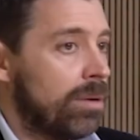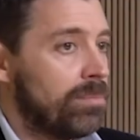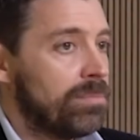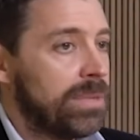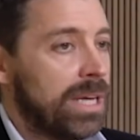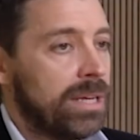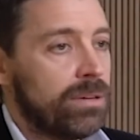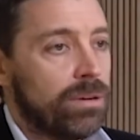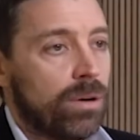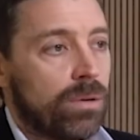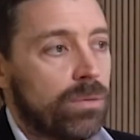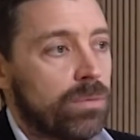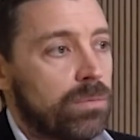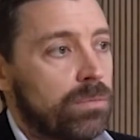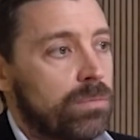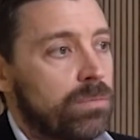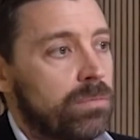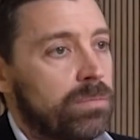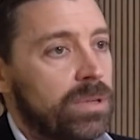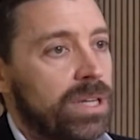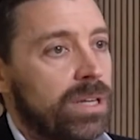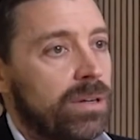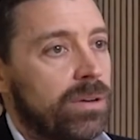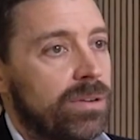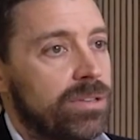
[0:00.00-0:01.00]
They don't,
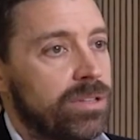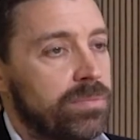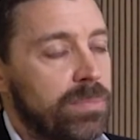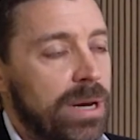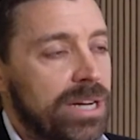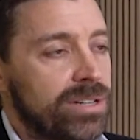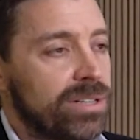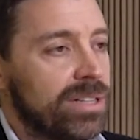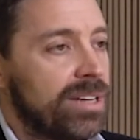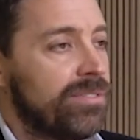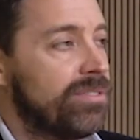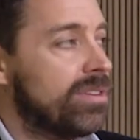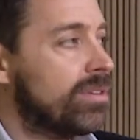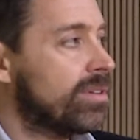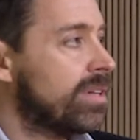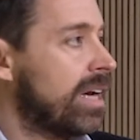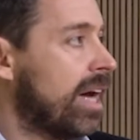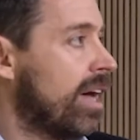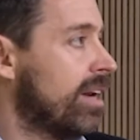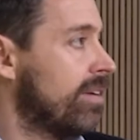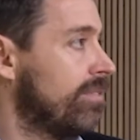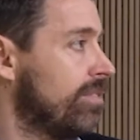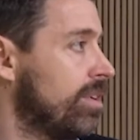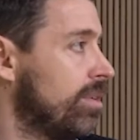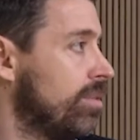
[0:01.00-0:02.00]
especially if they're
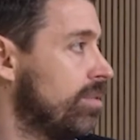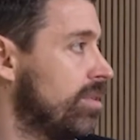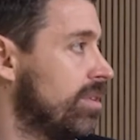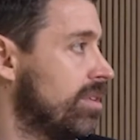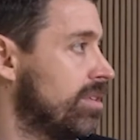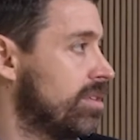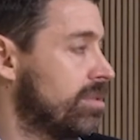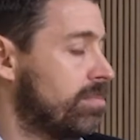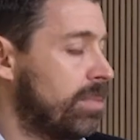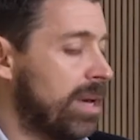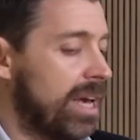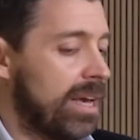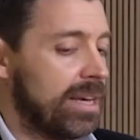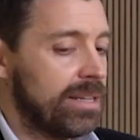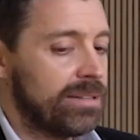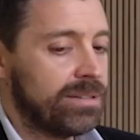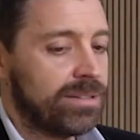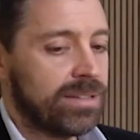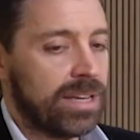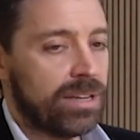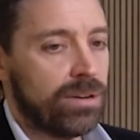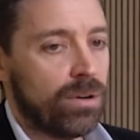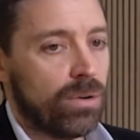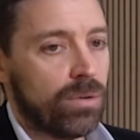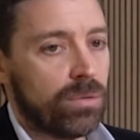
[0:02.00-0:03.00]
kind of new to the
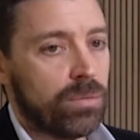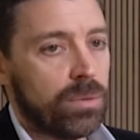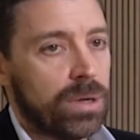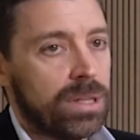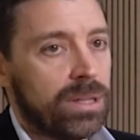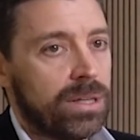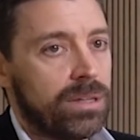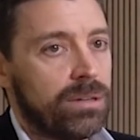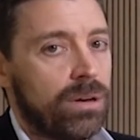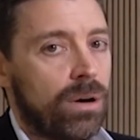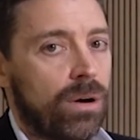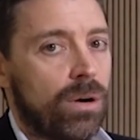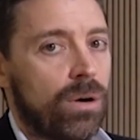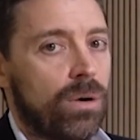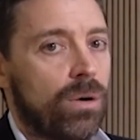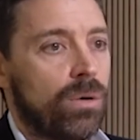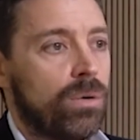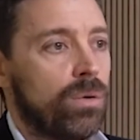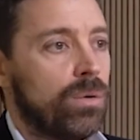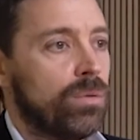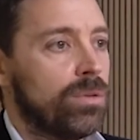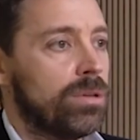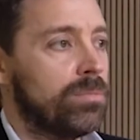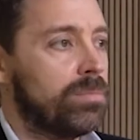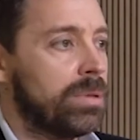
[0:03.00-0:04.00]
space, they don't really
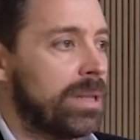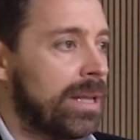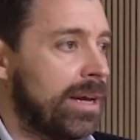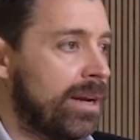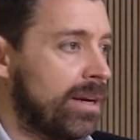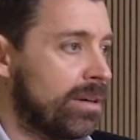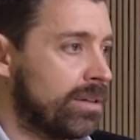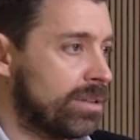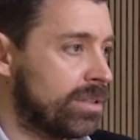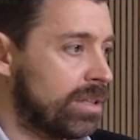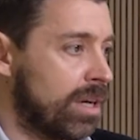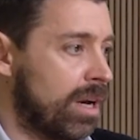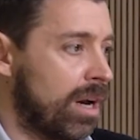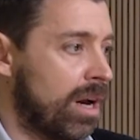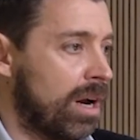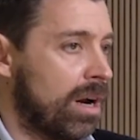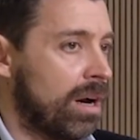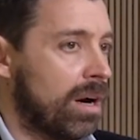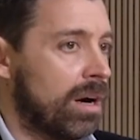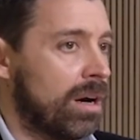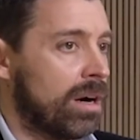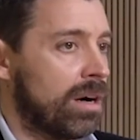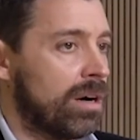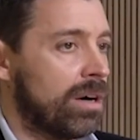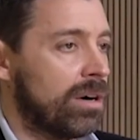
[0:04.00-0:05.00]
know who the players
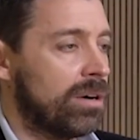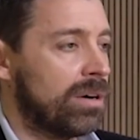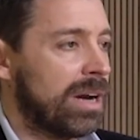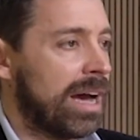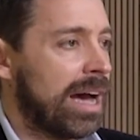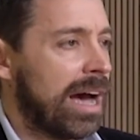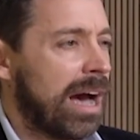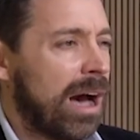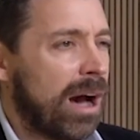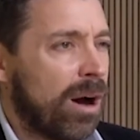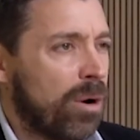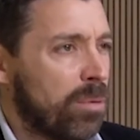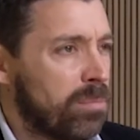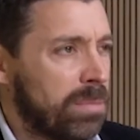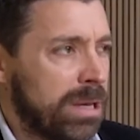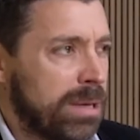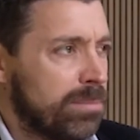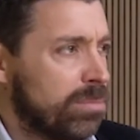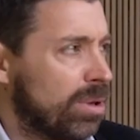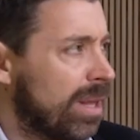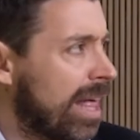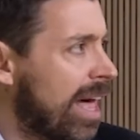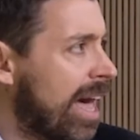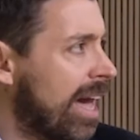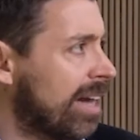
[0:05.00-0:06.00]
are, how
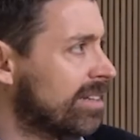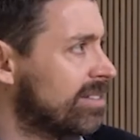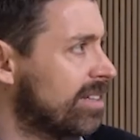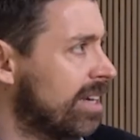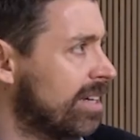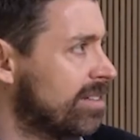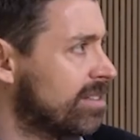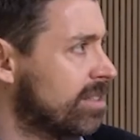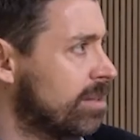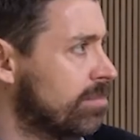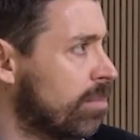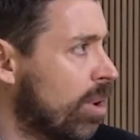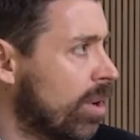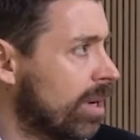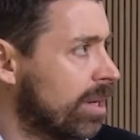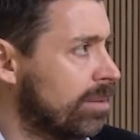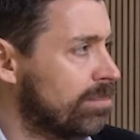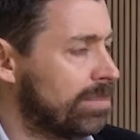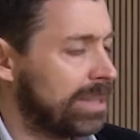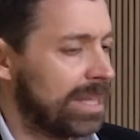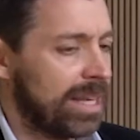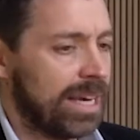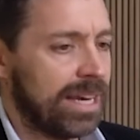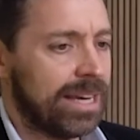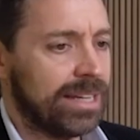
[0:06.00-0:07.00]
people access the
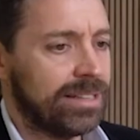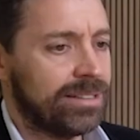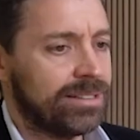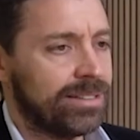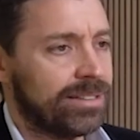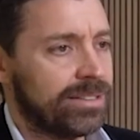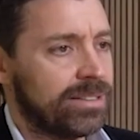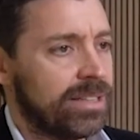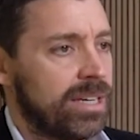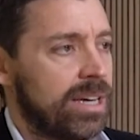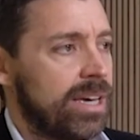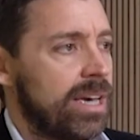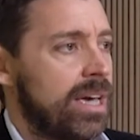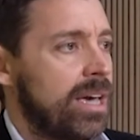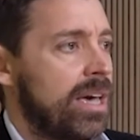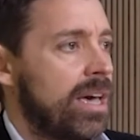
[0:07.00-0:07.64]
marketplace.